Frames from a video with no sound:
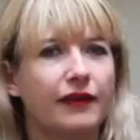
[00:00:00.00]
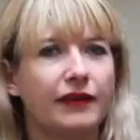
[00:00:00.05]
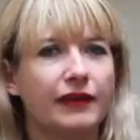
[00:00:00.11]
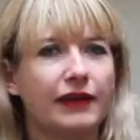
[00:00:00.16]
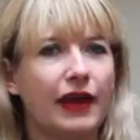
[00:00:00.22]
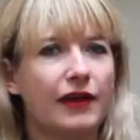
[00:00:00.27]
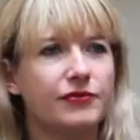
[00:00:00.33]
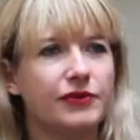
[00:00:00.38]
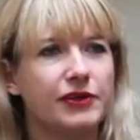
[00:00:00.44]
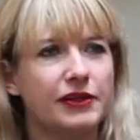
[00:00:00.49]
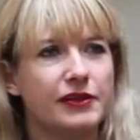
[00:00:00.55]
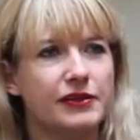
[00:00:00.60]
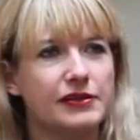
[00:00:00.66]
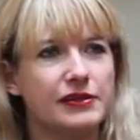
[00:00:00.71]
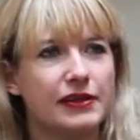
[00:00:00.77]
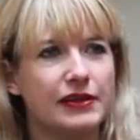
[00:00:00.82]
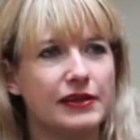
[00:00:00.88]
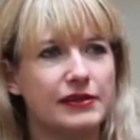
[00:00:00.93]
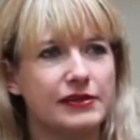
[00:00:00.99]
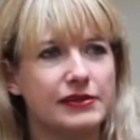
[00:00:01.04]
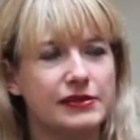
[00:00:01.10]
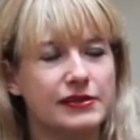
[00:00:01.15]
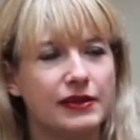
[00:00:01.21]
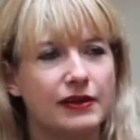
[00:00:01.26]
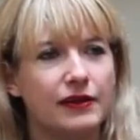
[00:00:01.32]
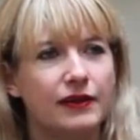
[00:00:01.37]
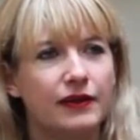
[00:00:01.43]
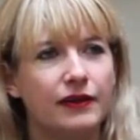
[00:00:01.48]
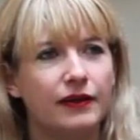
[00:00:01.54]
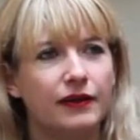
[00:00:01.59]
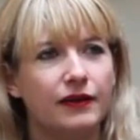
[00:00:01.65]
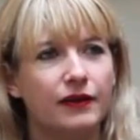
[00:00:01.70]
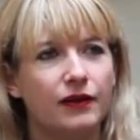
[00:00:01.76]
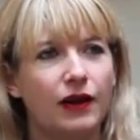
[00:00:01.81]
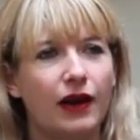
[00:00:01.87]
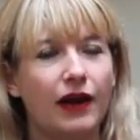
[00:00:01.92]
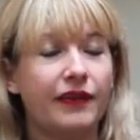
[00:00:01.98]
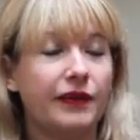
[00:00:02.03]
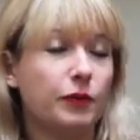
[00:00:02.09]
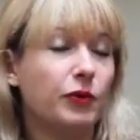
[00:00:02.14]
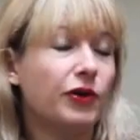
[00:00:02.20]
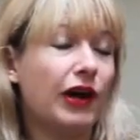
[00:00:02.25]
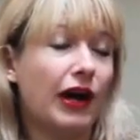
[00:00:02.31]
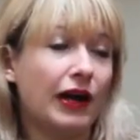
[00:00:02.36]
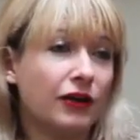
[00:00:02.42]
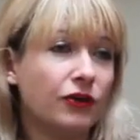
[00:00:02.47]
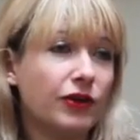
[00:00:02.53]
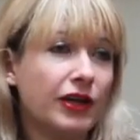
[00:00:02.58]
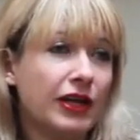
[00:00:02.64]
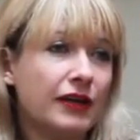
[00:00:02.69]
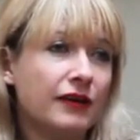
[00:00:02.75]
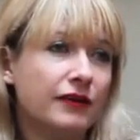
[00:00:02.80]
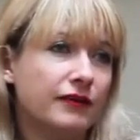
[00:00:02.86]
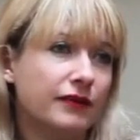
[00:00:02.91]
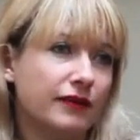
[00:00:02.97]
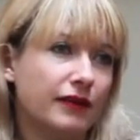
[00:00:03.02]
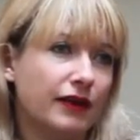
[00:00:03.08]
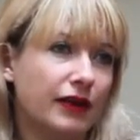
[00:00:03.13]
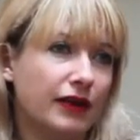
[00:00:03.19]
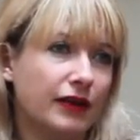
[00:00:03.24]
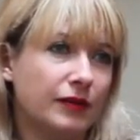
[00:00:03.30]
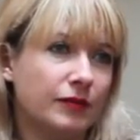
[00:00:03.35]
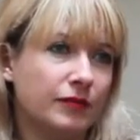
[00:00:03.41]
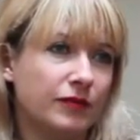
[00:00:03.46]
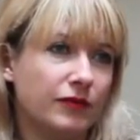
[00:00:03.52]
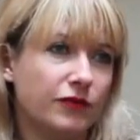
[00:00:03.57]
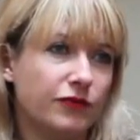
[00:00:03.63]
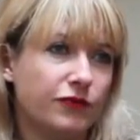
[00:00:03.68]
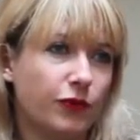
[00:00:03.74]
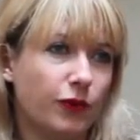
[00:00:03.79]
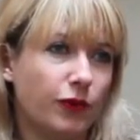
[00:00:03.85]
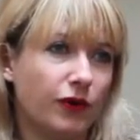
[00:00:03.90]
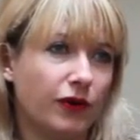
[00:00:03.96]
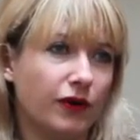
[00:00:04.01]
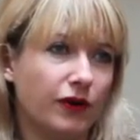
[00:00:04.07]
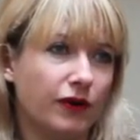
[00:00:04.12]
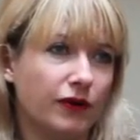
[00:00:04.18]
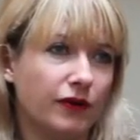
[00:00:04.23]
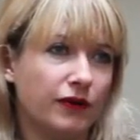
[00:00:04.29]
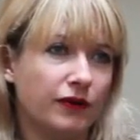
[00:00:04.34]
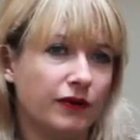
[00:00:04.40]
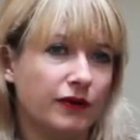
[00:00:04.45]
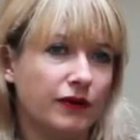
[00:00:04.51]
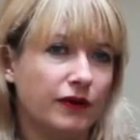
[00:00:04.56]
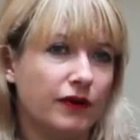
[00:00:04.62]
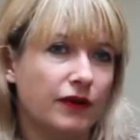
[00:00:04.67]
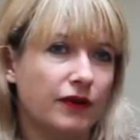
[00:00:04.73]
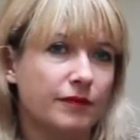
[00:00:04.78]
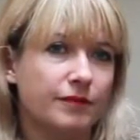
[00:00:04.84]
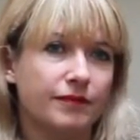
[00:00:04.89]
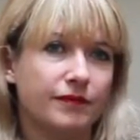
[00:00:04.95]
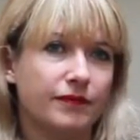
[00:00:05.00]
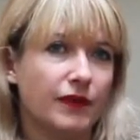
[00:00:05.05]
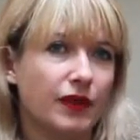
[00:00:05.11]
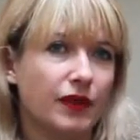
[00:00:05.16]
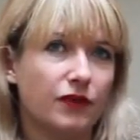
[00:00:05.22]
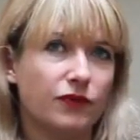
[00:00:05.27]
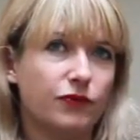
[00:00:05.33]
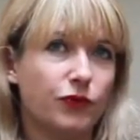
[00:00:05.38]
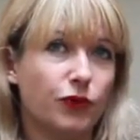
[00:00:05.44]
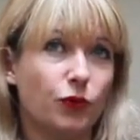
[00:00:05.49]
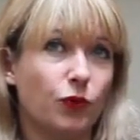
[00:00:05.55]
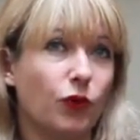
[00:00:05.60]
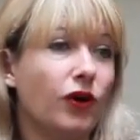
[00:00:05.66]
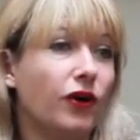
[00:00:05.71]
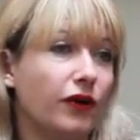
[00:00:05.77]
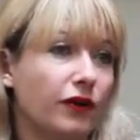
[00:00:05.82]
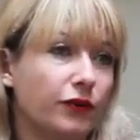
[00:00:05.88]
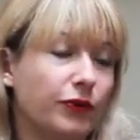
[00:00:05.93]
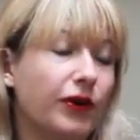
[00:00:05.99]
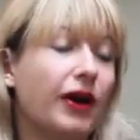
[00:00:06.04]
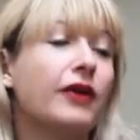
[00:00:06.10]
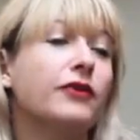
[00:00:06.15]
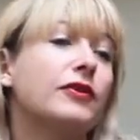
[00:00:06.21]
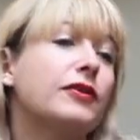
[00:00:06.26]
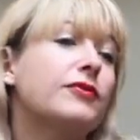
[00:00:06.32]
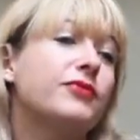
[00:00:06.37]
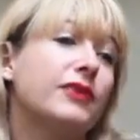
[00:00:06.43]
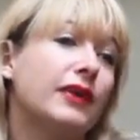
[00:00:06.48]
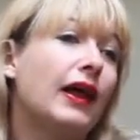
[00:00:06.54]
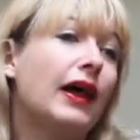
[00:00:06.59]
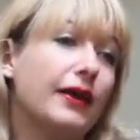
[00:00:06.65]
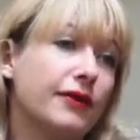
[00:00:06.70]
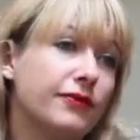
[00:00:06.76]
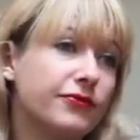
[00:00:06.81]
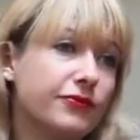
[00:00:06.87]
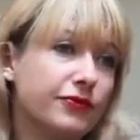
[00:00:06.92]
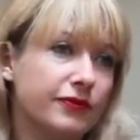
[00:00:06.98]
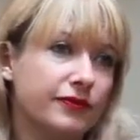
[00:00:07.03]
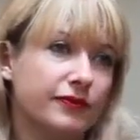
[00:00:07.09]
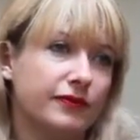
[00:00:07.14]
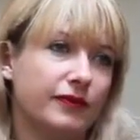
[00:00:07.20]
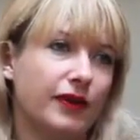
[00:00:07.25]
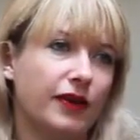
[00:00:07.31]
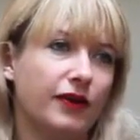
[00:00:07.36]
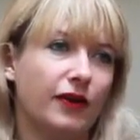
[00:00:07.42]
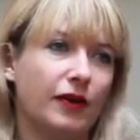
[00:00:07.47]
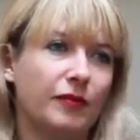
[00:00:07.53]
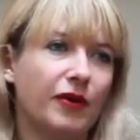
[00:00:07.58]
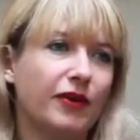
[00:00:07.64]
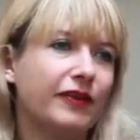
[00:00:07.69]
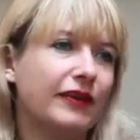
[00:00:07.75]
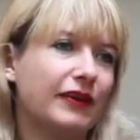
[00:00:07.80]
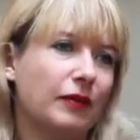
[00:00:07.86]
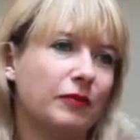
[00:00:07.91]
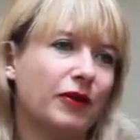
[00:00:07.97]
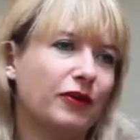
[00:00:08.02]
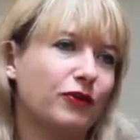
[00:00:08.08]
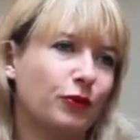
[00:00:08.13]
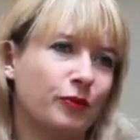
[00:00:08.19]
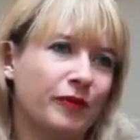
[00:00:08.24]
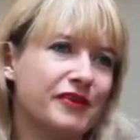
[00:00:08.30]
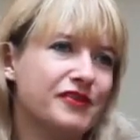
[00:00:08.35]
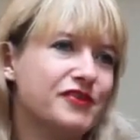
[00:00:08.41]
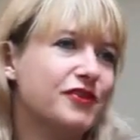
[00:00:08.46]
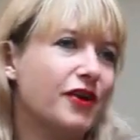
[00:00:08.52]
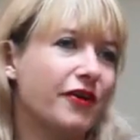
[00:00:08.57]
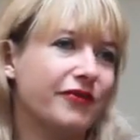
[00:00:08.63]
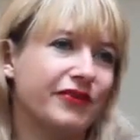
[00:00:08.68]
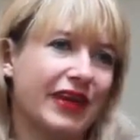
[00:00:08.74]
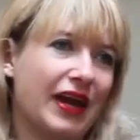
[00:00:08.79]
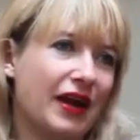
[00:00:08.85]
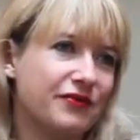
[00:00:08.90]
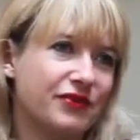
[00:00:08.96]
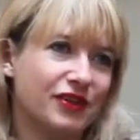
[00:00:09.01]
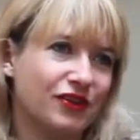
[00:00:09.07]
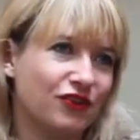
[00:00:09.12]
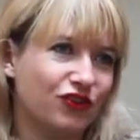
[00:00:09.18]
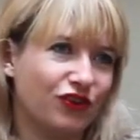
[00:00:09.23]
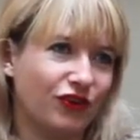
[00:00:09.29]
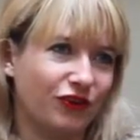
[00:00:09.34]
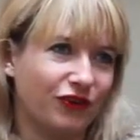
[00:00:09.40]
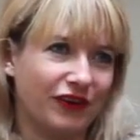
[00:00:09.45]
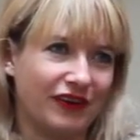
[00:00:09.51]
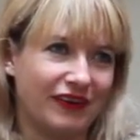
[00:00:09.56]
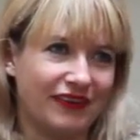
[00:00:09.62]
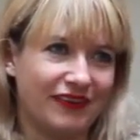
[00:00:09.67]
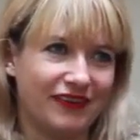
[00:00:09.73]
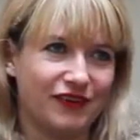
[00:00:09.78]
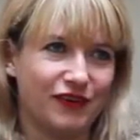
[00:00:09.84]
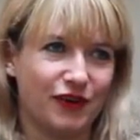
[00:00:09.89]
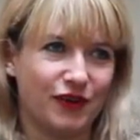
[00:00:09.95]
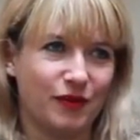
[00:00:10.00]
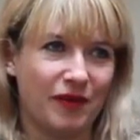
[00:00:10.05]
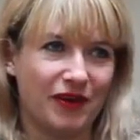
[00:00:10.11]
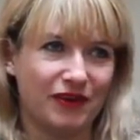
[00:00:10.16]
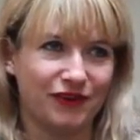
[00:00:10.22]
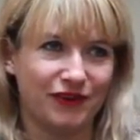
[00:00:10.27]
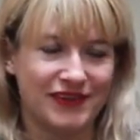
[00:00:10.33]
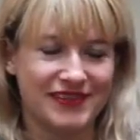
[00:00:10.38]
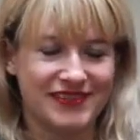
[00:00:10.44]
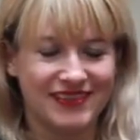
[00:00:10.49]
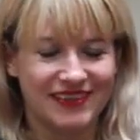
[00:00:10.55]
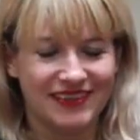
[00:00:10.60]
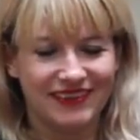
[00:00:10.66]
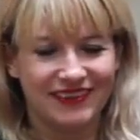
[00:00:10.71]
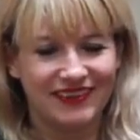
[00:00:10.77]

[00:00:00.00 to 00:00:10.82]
I think Africa we're hungry for the world. We're hungry for life. I'm not talking about starving African children in the documentaries.